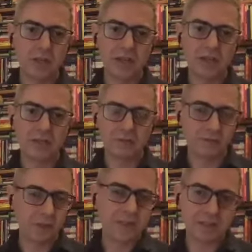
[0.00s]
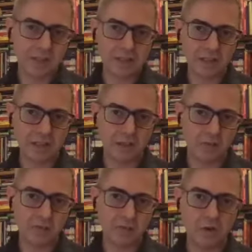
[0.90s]
the physical in
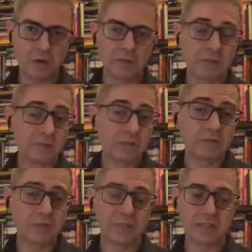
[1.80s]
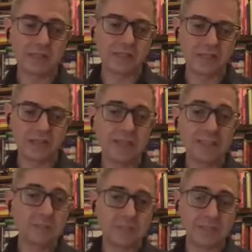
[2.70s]
some form. Sometimes there's a
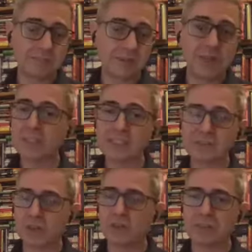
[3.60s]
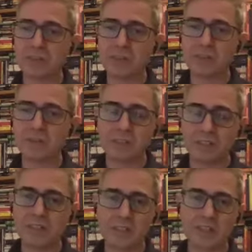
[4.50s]
limited, very strict limited
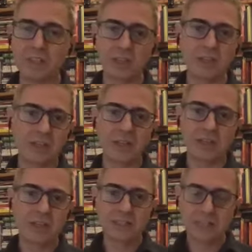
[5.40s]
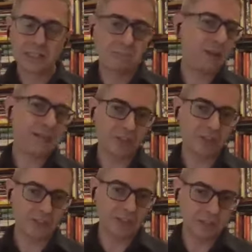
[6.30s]
edition,
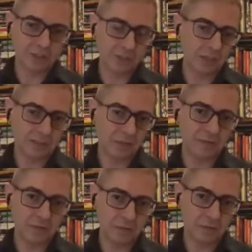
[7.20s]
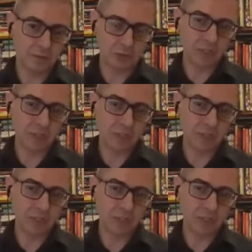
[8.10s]
special edition with something more, which is